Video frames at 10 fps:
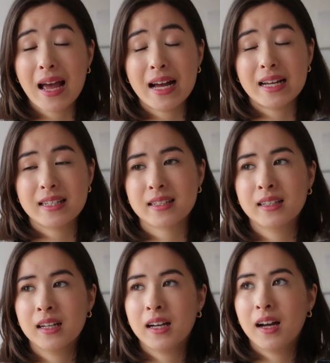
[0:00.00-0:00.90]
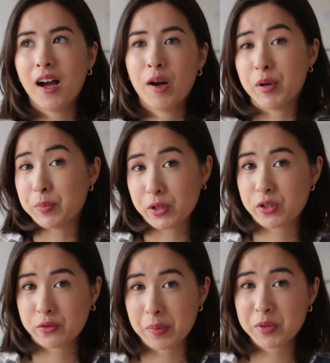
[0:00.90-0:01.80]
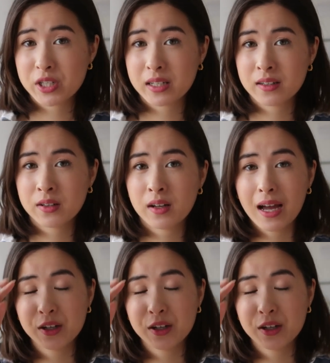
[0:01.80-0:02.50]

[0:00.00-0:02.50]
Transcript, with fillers: as um, a prescription.